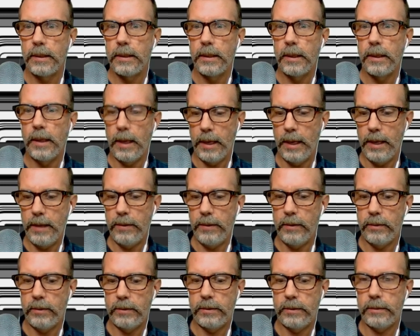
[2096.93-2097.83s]
And
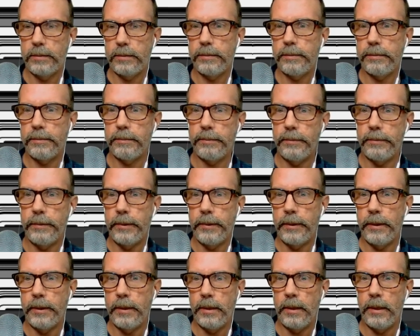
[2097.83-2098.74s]
there's
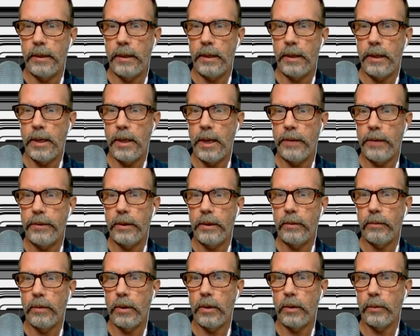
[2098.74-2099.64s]
nothing
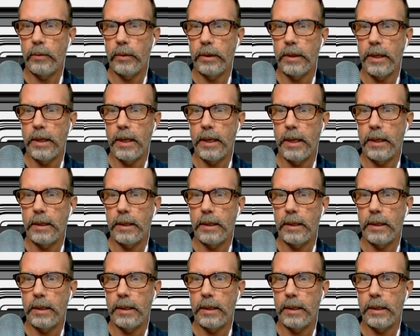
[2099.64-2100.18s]
wrong with that.